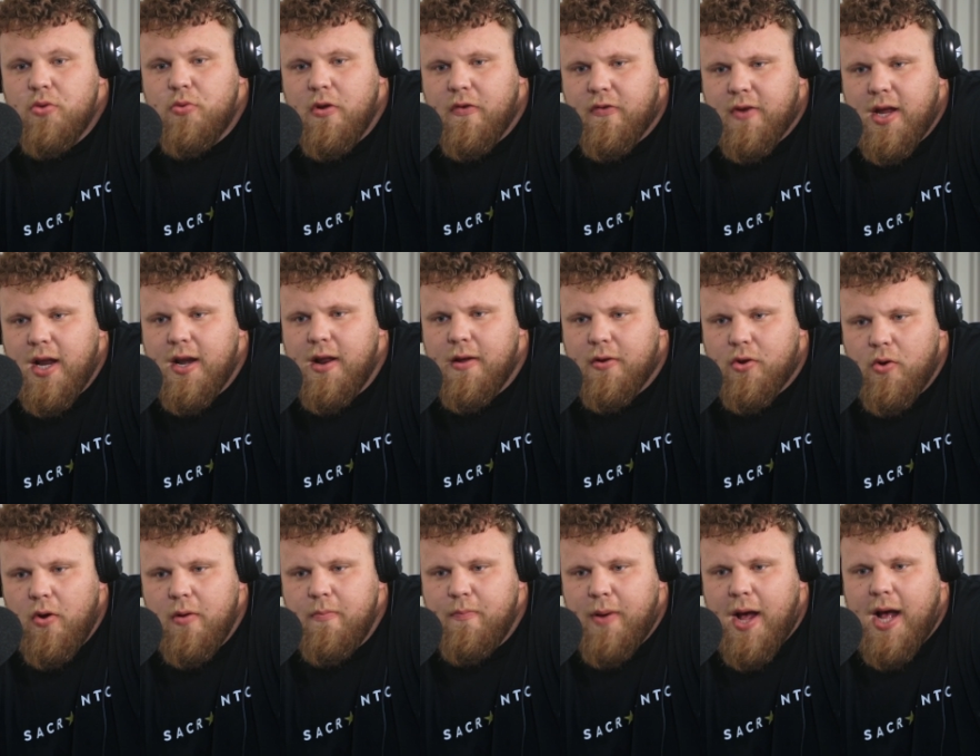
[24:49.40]
with kind of
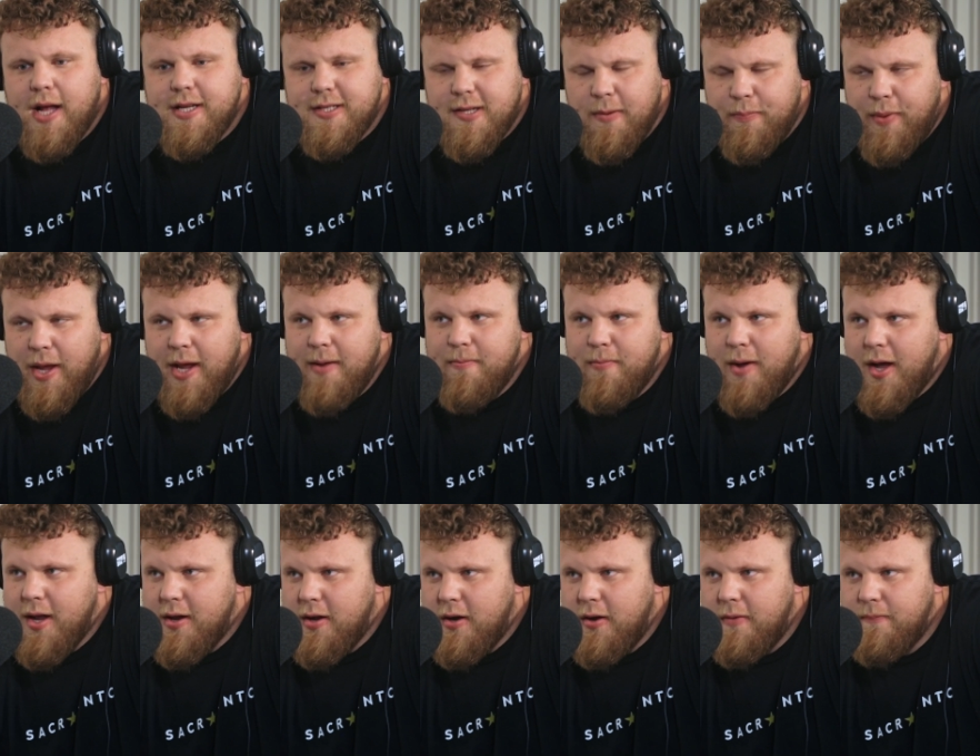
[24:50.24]
going past the pain
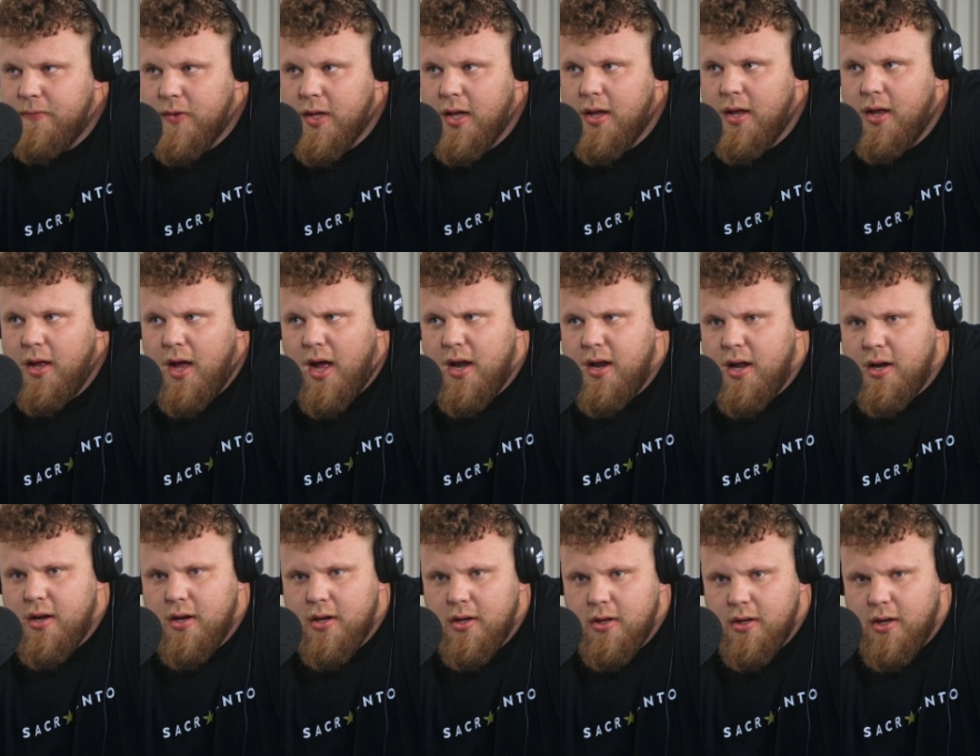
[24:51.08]
barrier, and
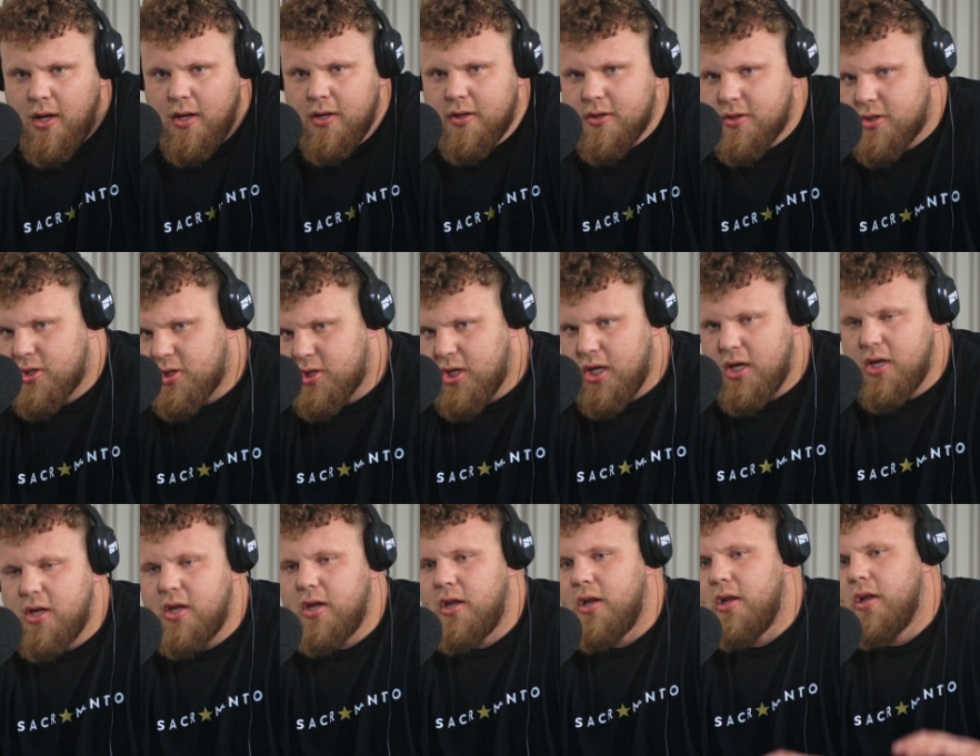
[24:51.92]
then like
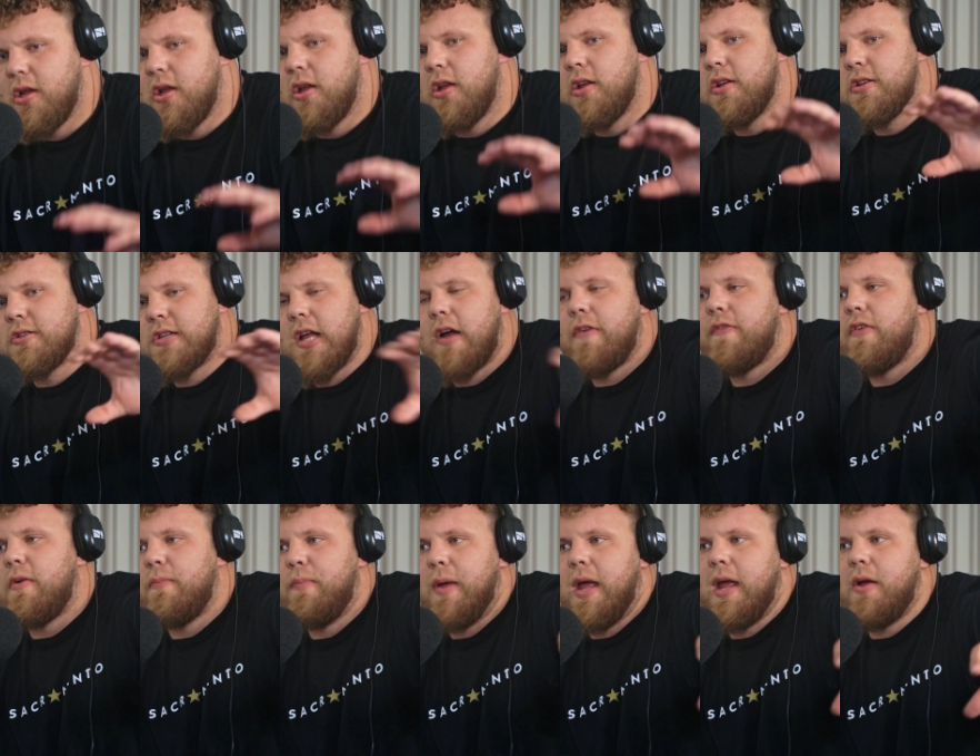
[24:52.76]
she
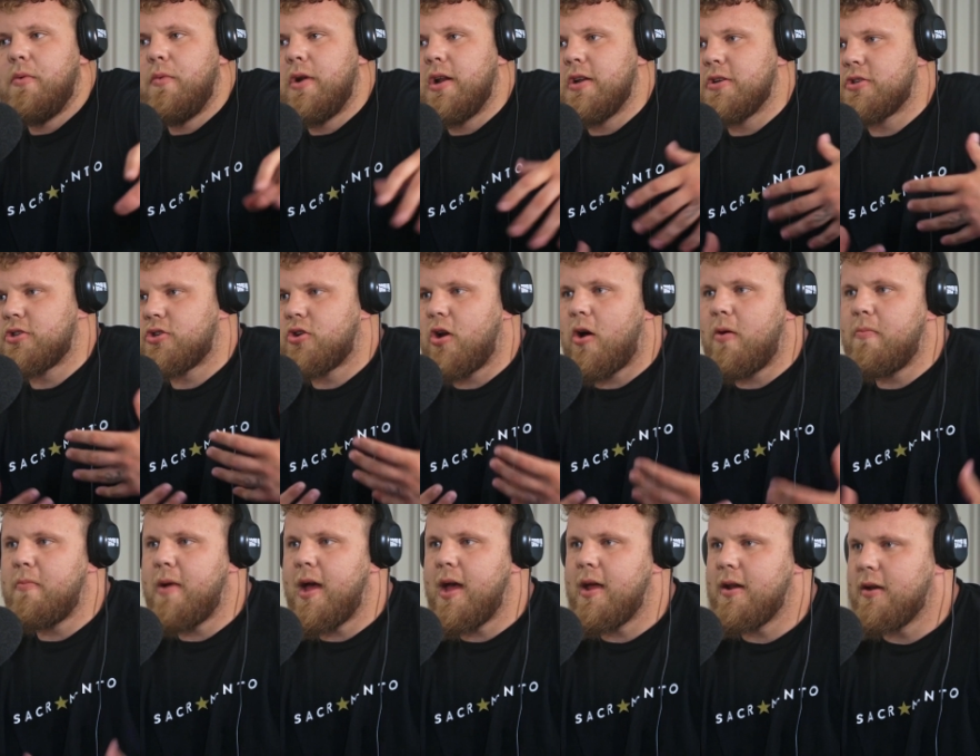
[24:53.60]
suffered pain, with a
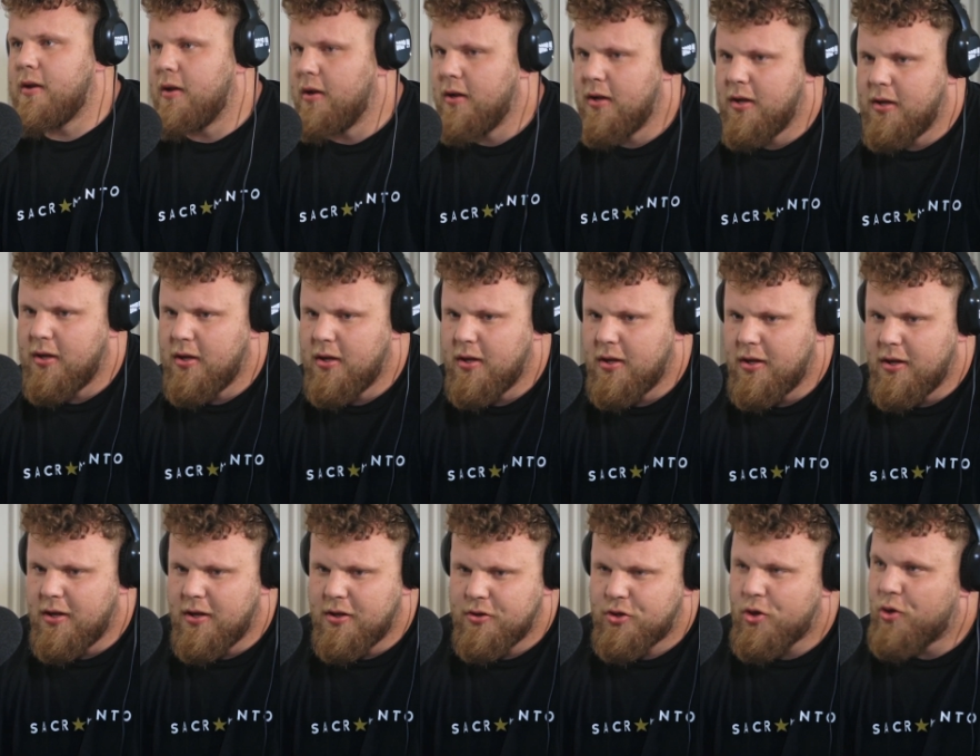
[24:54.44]
strong man
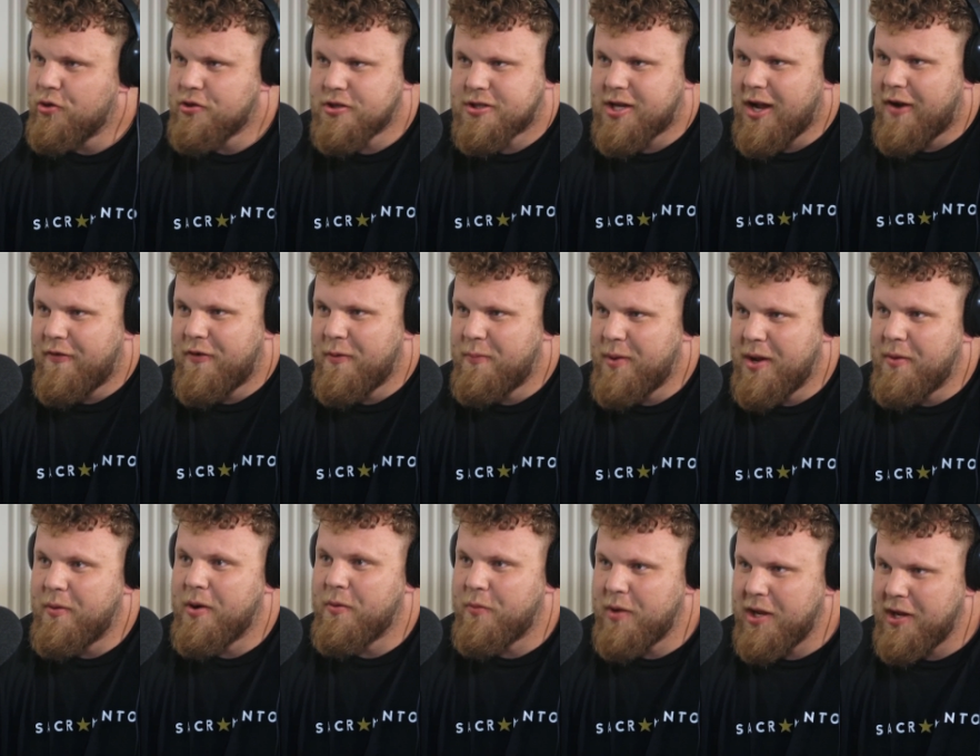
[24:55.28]
don't suffer
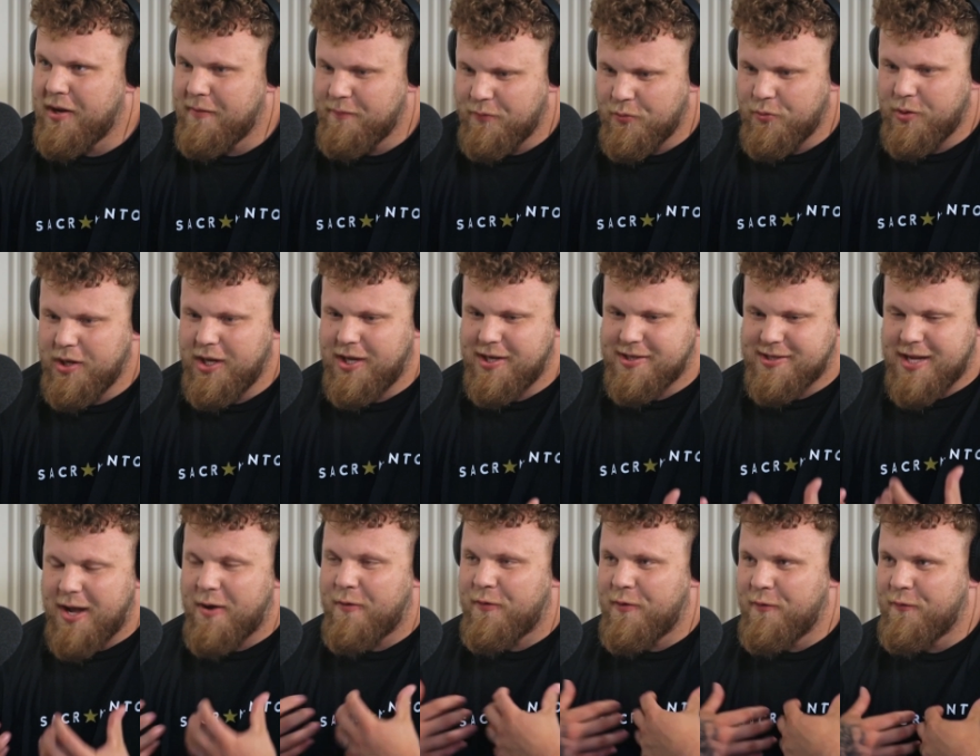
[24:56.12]
pain. We
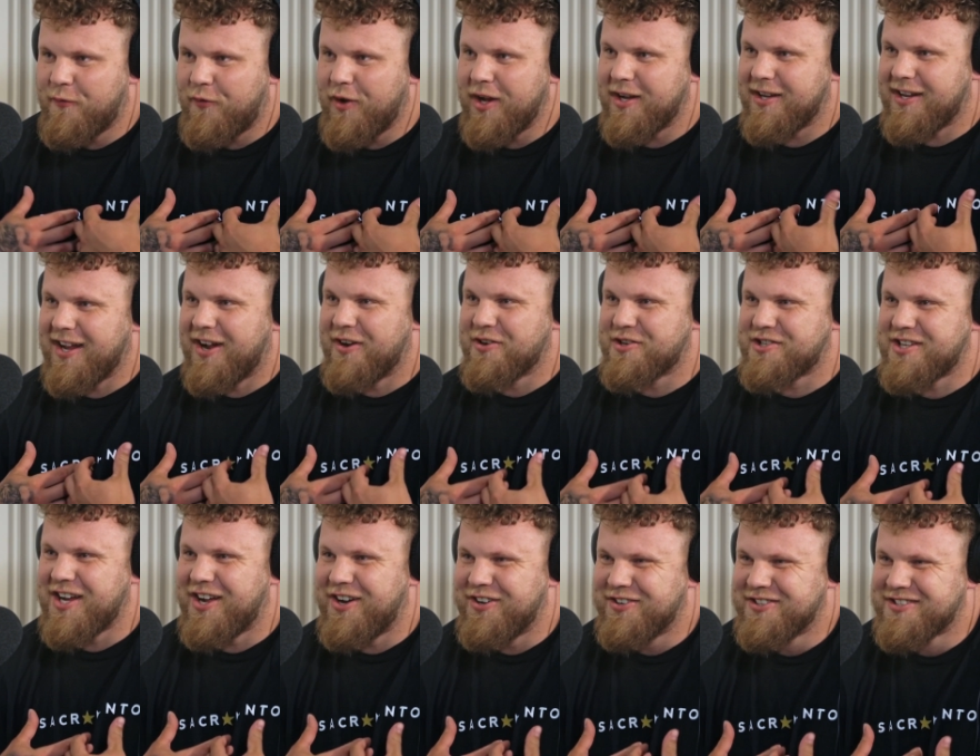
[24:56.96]
self-inflict it
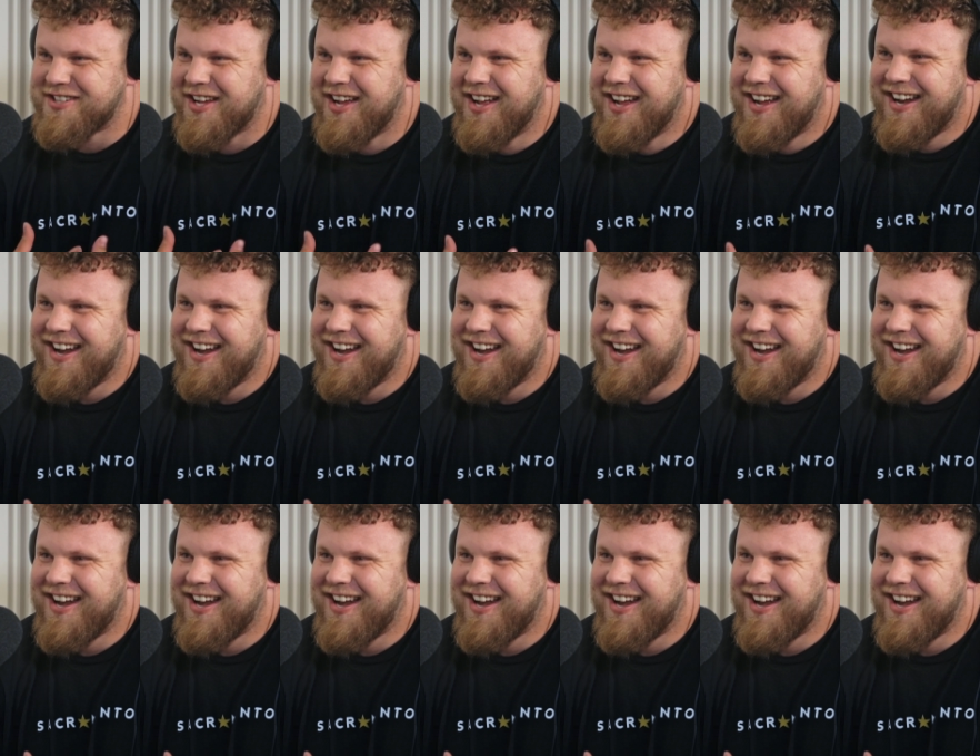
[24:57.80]
ourselves.